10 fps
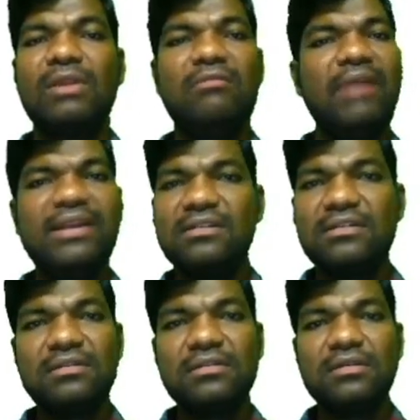right?
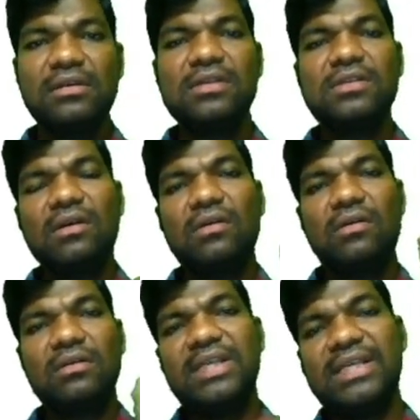
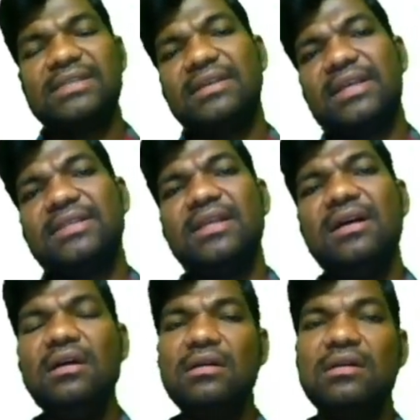So this is
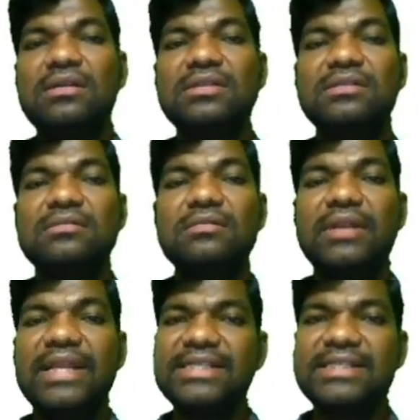the
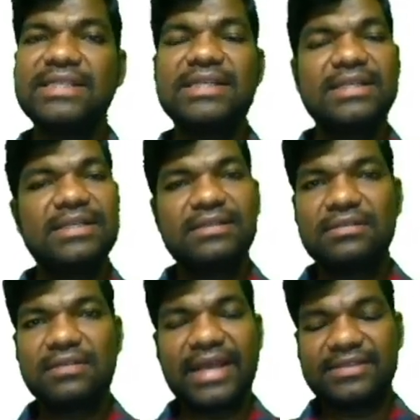list
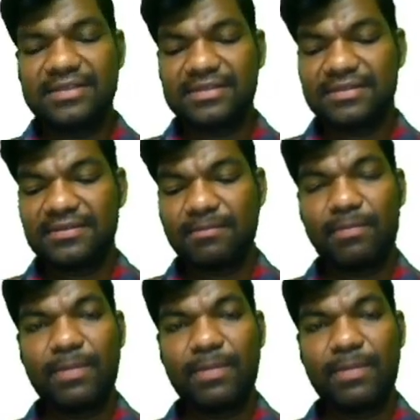slices.